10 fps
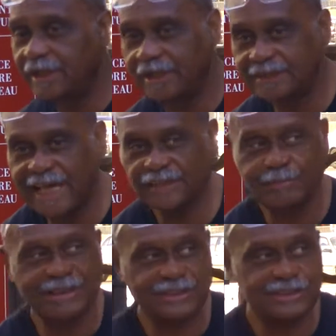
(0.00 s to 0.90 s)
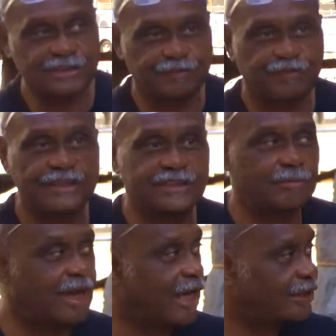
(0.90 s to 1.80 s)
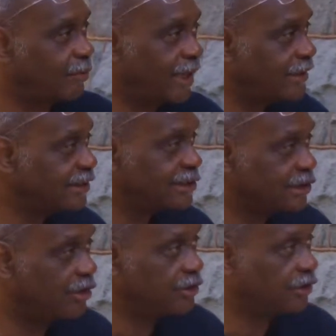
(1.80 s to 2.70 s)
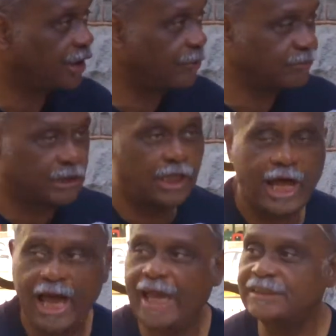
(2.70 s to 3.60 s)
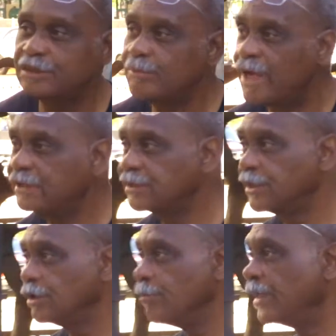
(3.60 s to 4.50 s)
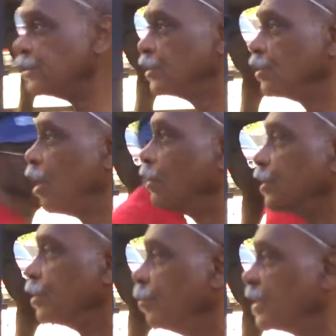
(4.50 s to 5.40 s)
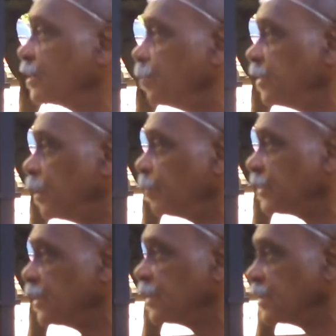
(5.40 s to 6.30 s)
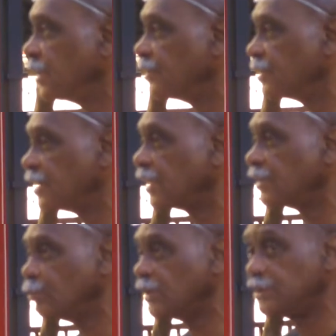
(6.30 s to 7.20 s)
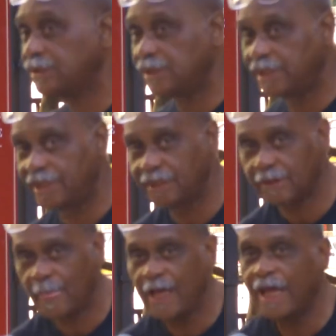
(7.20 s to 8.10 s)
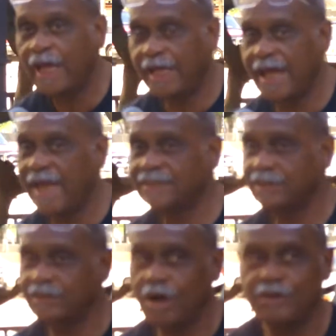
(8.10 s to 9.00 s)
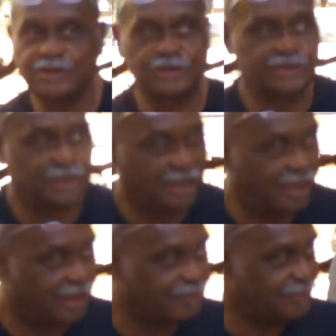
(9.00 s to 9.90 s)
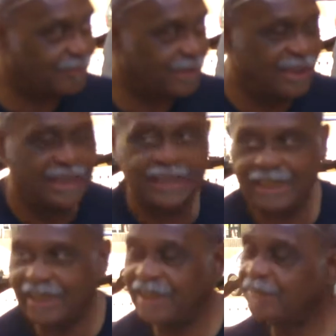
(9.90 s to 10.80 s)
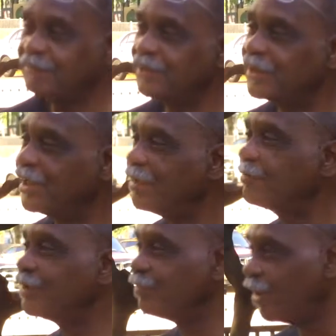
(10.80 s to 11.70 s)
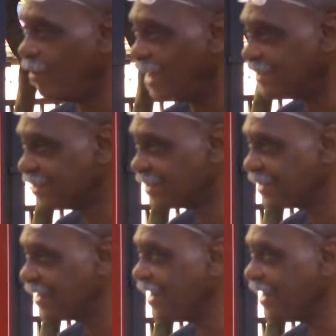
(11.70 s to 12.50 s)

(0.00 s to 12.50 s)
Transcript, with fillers: is ask my sister Faisal Iman. Iman, I just saw you come. I asked Iman to send a message to all of the Muslim temples in the southern sector and what she did. And I asked her also to come and lift her lovely voice